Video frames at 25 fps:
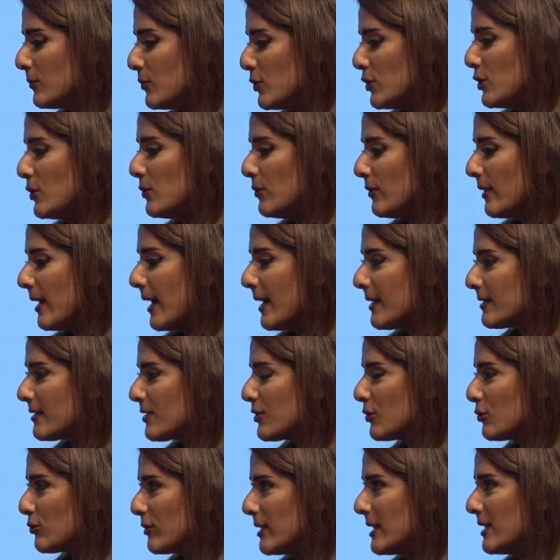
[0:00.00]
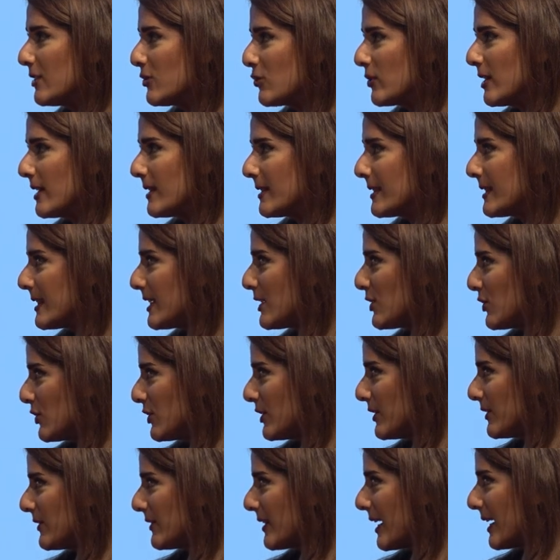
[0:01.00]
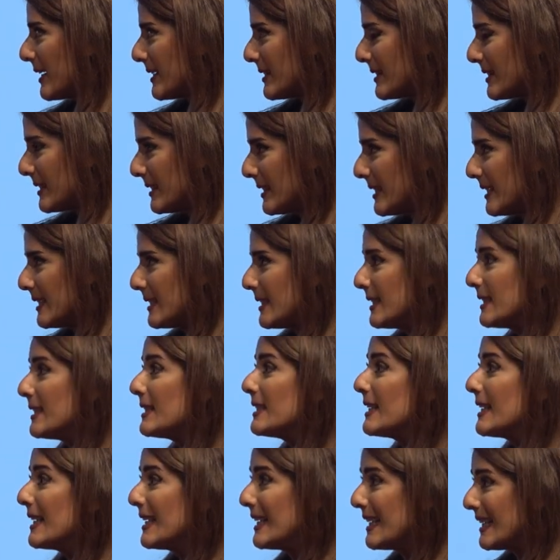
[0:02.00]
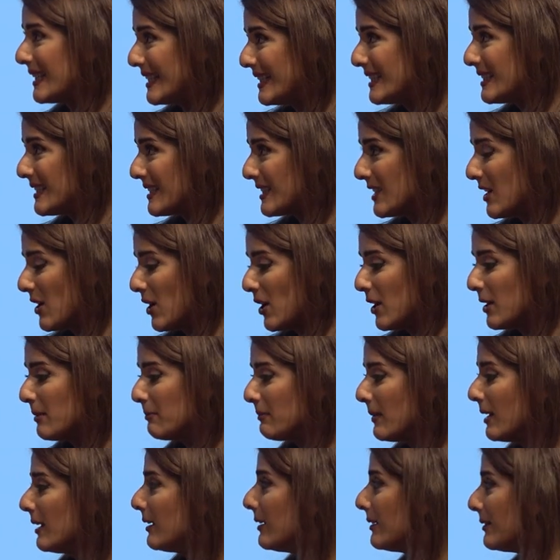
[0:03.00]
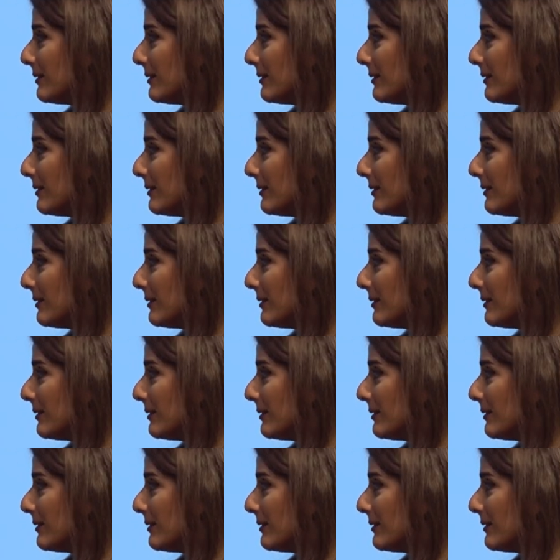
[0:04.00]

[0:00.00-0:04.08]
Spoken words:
do that green transition that is needed in time.